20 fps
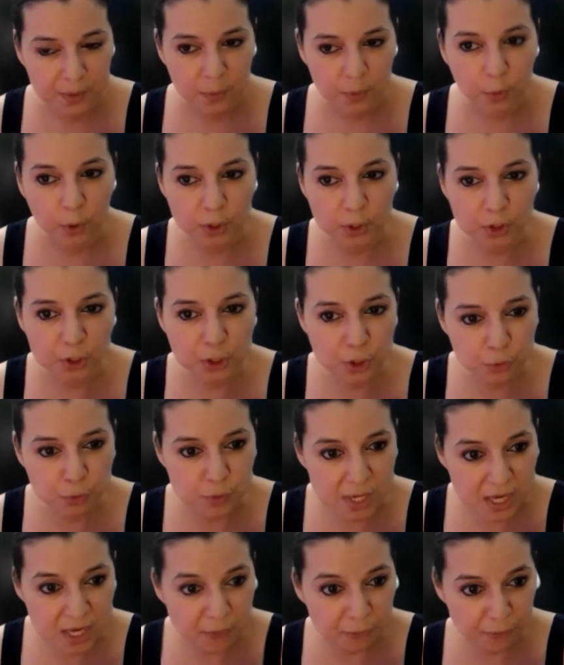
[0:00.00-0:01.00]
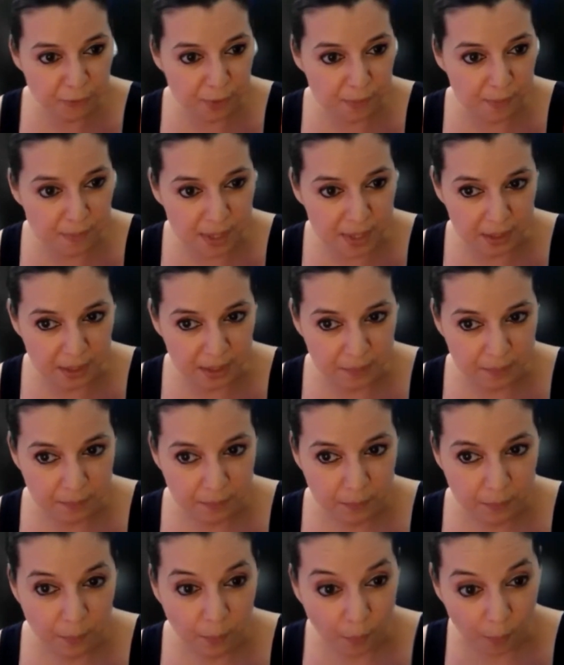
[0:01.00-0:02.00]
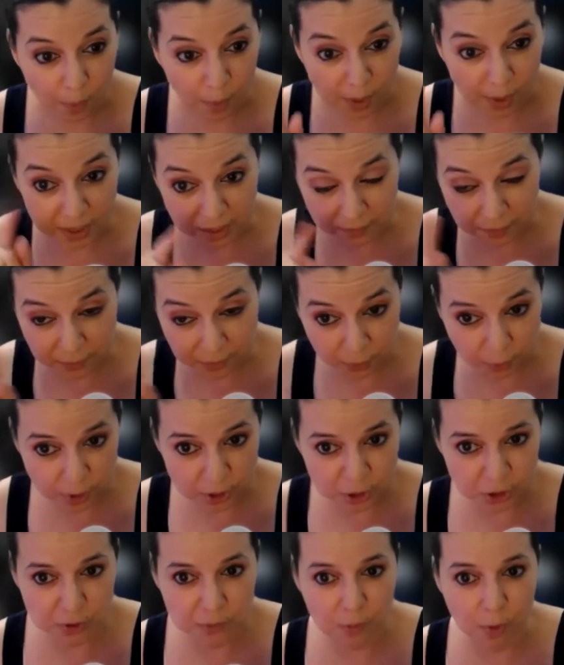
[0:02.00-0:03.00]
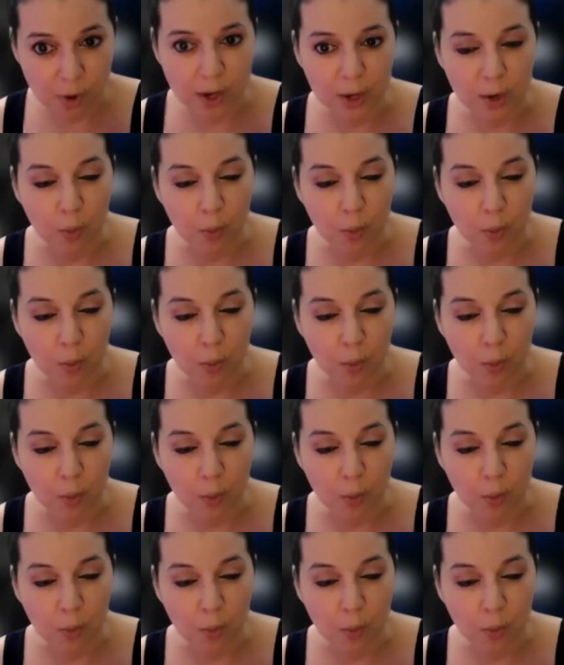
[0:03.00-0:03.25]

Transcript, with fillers: What do you need from me? Give it a question mark.